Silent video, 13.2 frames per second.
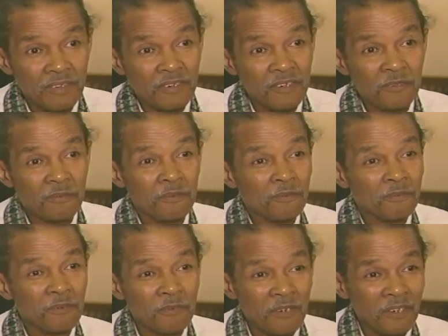You're supposed to
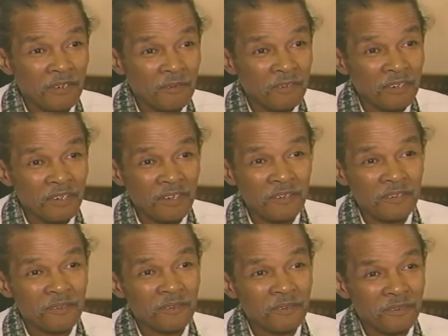be ready when they get
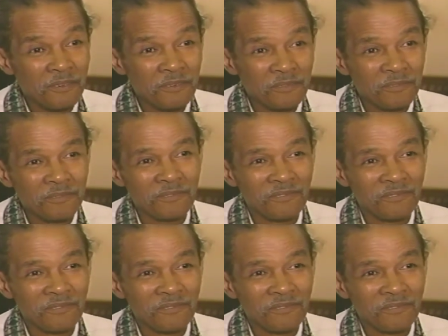through, you know.